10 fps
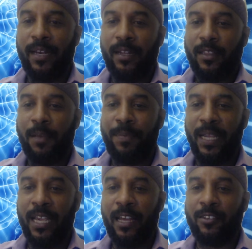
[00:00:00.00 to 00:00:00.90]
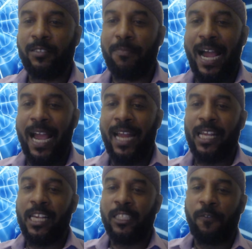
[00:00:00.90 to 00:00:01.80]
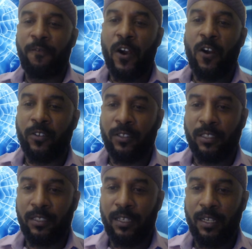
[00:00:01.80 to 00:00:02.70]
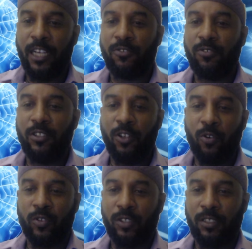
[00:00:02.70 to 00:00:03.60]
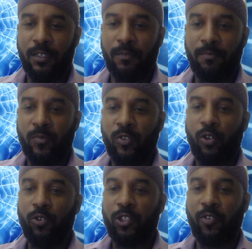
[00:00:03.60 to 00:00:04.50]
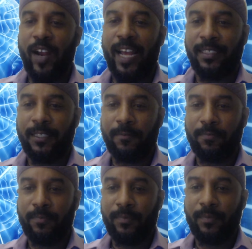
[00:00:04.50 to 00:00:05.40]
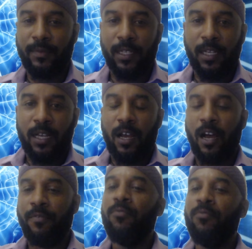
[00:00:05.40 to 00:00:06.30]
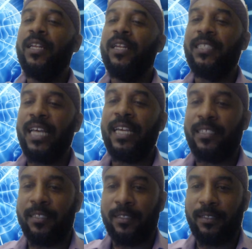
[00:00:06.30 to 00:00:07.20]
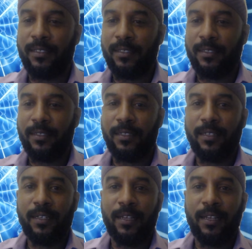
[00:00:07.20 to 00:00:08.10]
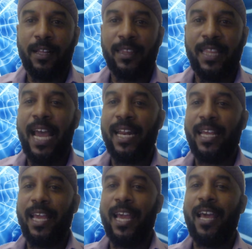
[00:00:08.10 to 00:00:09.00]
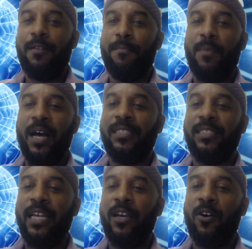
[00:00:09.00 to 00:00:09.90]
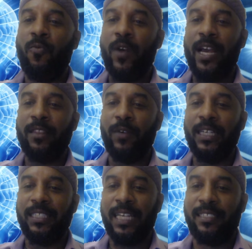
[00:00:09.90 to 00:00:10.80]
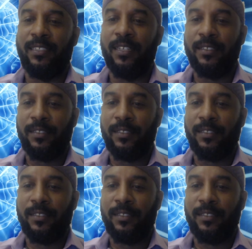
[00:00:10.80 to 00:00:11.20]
the beginner's mind is first introduced to stress of the realization that it must deal with resistance,